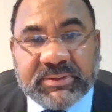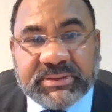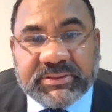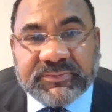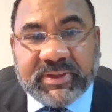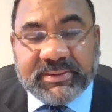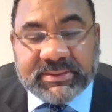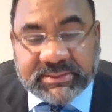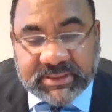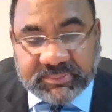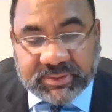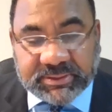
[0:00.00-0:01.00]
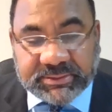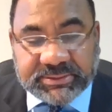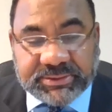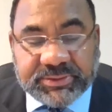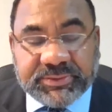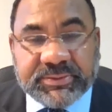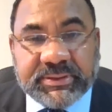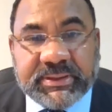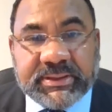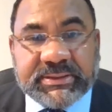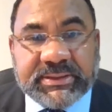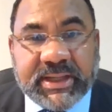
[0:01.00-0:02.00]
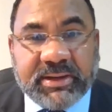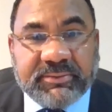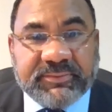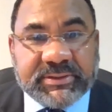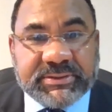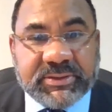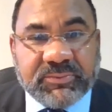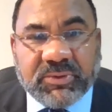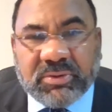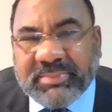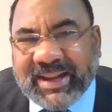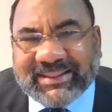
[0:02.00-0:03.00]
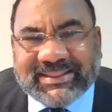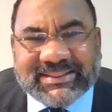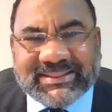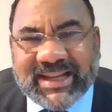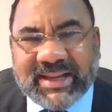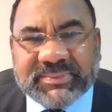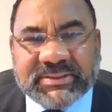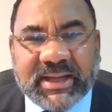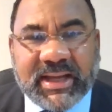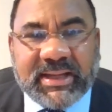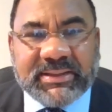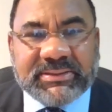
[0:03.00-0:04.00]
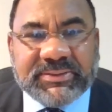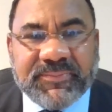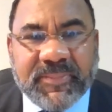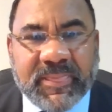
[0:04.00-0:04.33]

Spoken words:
which is very similar to Sierra Vista. We're about the same size.